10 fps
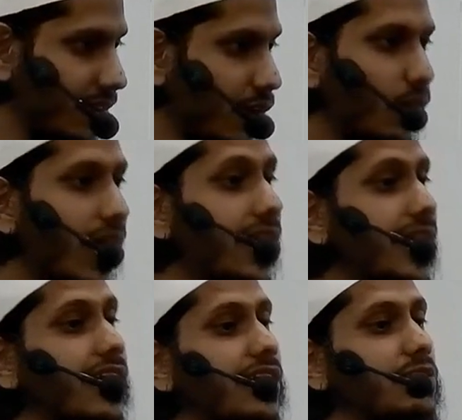Wa
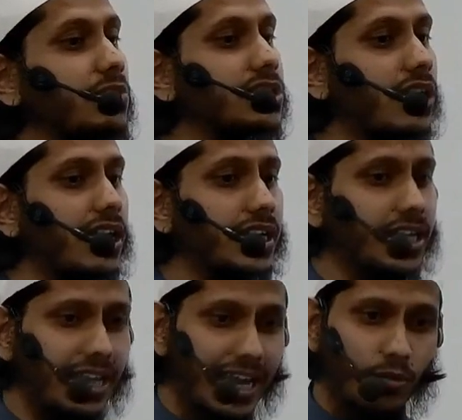alhiqni
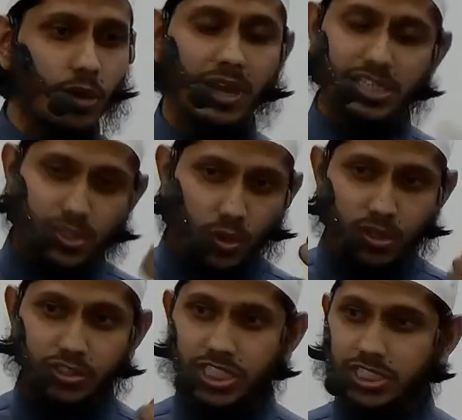bis-salihin. And when my soul
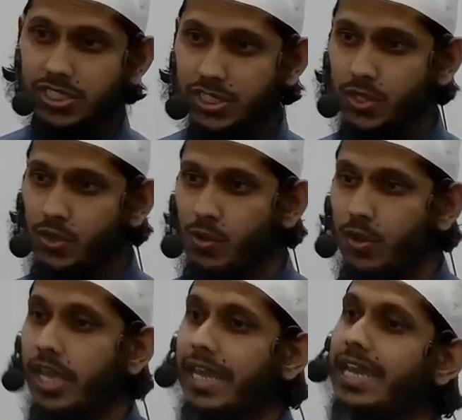reaches you,